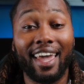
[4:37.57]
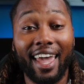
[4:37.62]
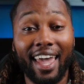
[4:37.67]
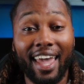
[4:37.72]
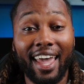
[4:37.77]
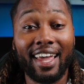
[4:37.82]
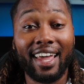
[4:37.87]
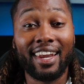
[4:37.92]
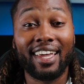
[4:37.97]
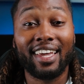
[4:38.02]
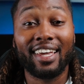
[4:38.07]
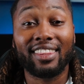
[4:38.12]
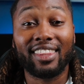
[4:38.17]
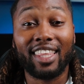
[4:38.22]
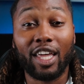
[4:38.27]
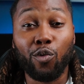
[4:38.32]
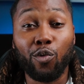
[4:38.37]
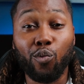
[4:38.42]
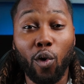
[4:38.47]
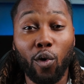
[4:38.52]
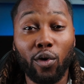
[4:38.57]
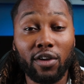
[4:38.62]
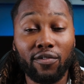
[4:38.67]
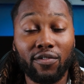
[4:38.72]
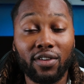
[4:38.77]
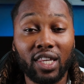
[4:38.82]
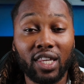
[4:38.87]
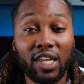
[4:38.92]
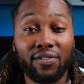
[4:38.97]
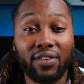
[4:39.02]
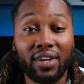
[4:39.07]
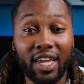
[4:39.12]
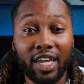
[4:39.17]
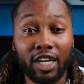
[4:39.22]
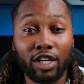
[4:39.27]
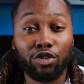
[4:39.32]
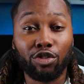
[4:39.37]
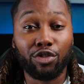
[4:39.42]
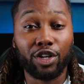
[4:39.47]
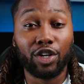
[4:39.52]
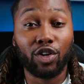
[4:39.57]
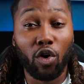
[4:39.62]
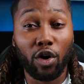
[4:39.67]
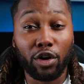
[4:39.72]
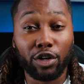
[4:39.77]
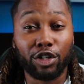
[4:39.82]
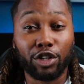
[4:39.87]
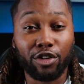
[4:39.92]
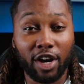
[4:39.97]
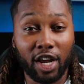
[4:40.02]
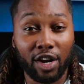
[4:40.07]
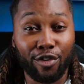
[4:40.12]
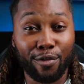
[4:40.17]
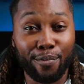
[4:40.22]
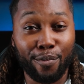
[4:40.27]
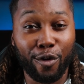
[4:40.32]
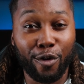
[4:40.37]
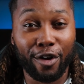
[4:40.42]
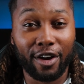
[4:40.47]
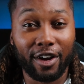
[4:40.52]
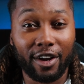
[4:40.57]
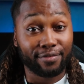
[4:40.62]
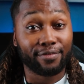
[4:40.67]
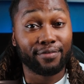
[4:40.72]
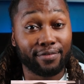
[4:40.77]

and they won't even leave an inquiry on your credit report.